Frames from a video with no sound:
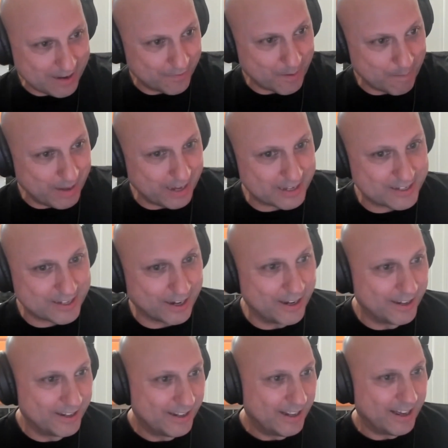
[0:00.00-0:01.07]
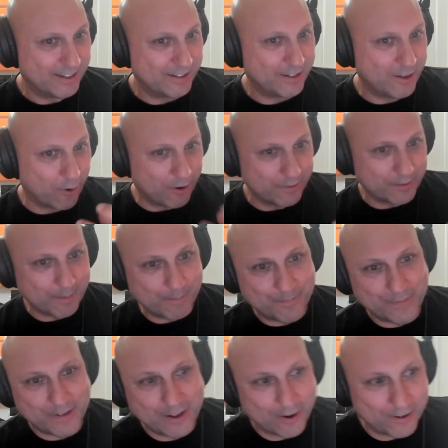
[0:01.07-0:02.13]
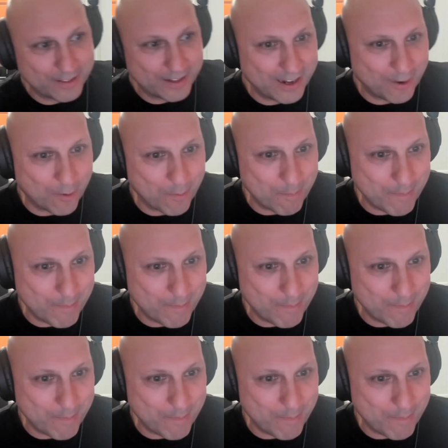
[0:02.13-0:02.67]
of the mixer and got on the old